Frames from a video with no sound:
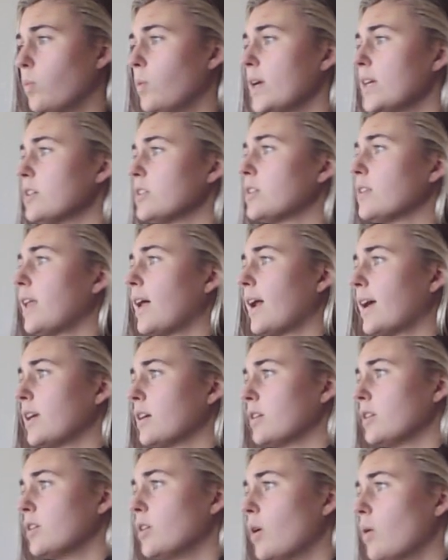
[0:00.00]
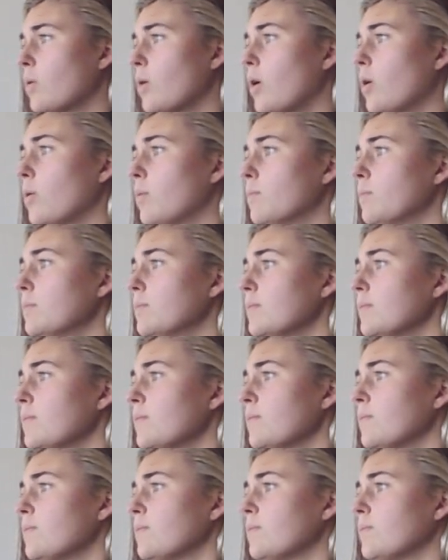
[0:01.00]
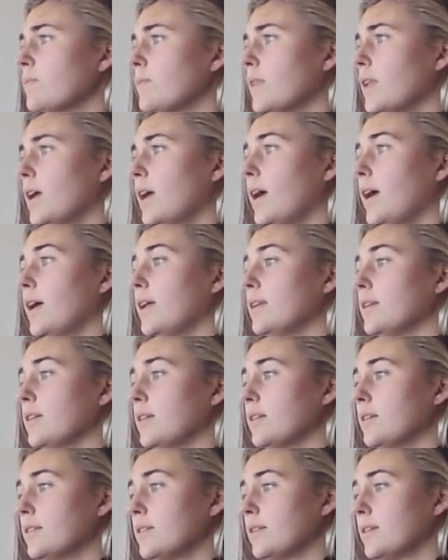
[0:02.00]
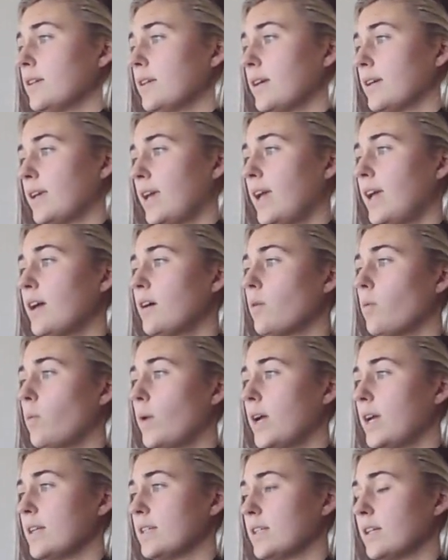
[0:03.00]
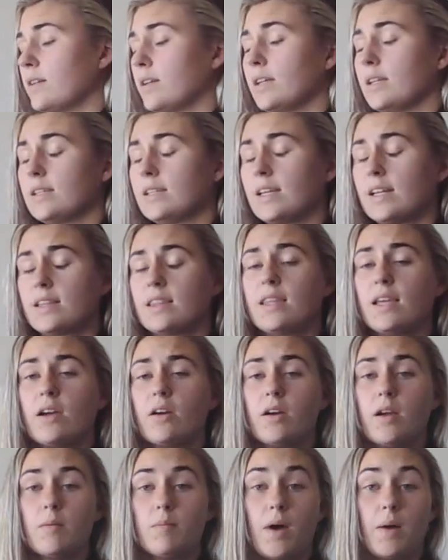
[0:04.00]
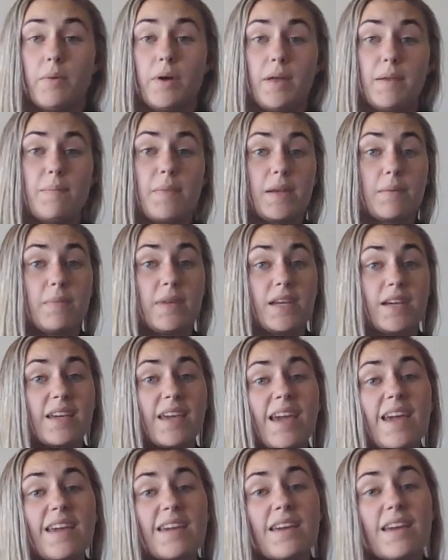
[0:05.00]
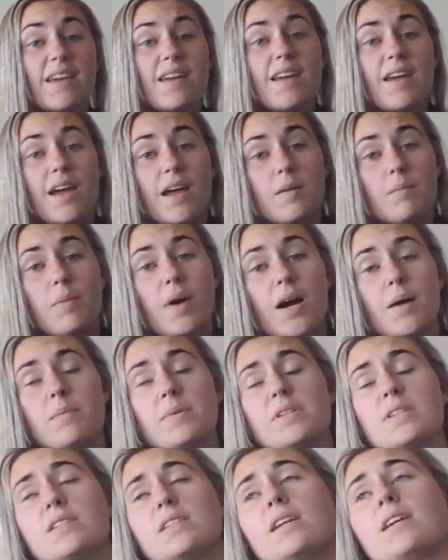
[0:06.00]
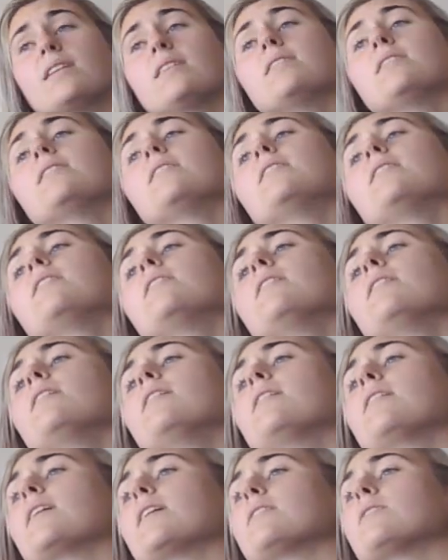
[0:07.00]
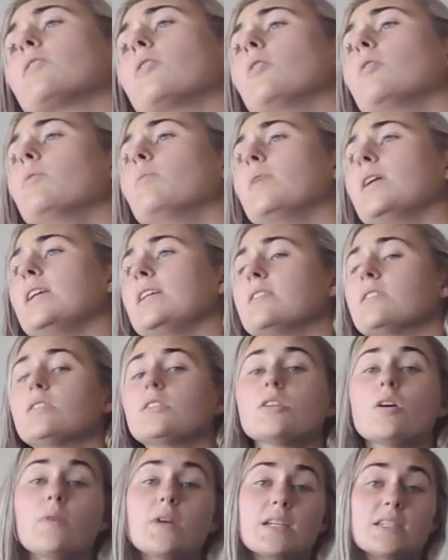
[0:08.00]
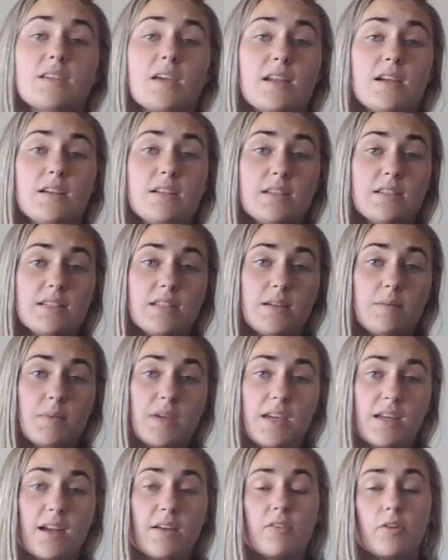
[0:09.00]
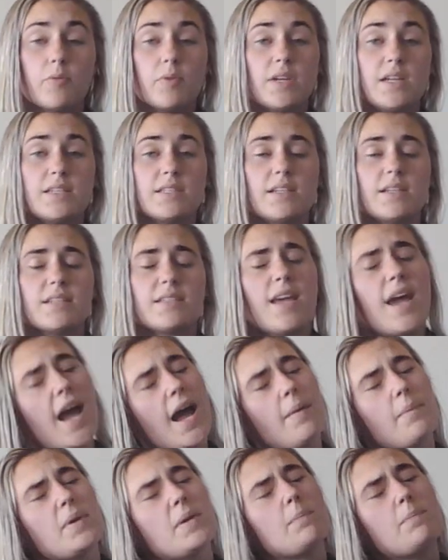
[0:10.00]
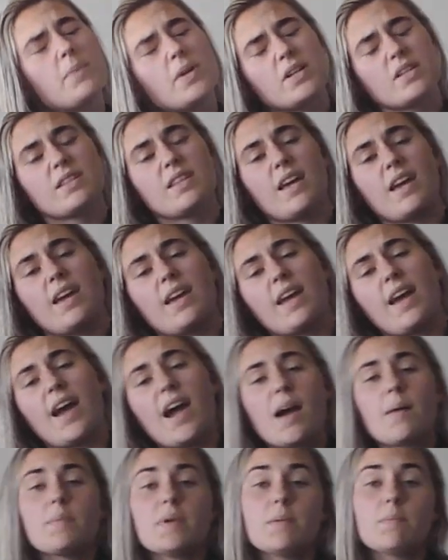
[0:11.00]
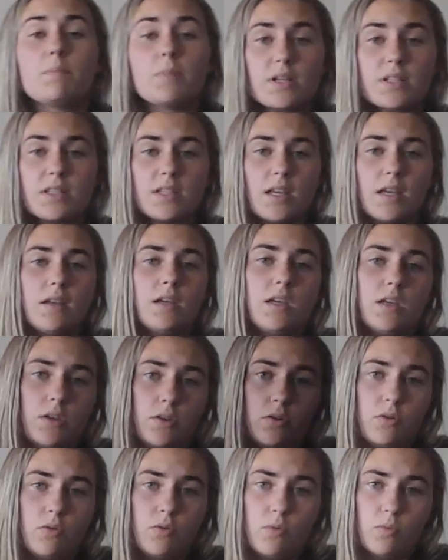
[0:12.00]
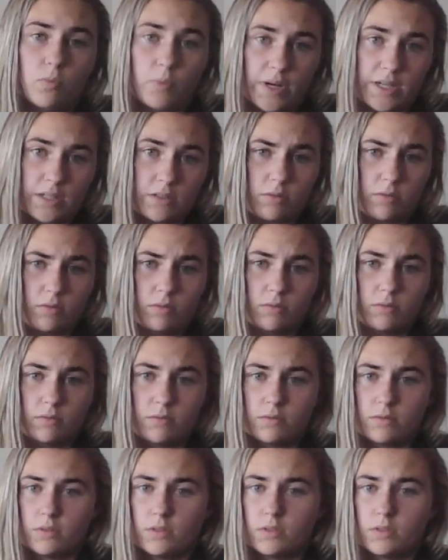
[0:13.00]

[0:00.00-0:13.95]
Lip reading: wish that I could go home and can't wait until I get there and Mama had made me a cake and Papa said gets home and he's so excited to see me and everybody sings happy birthday to you, Rachel.